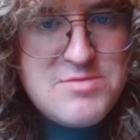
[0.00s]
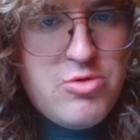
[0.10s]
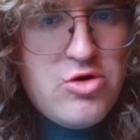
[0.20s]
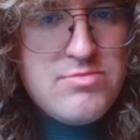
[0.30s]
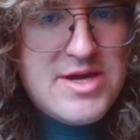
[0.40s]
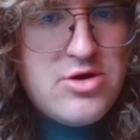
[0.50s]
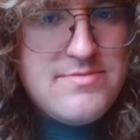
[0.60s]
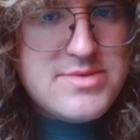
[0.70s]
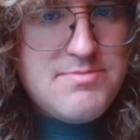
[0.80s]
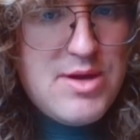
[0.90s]
pawn
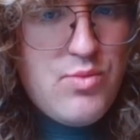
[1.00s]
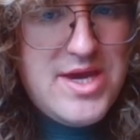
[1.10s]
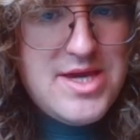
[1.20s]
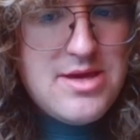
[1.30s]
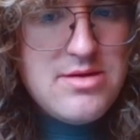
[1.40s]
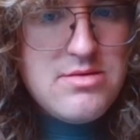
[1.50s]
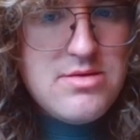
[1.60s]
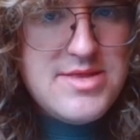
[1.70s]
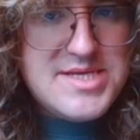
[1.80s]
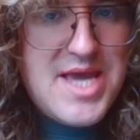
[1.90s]
becomes a bit weak,
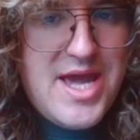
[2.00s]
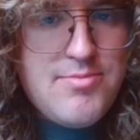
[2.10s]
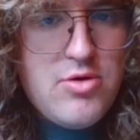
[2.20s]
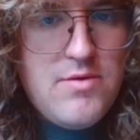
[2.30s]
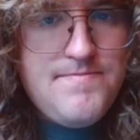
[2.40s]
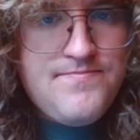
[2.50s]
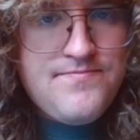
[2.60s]
this A pawn.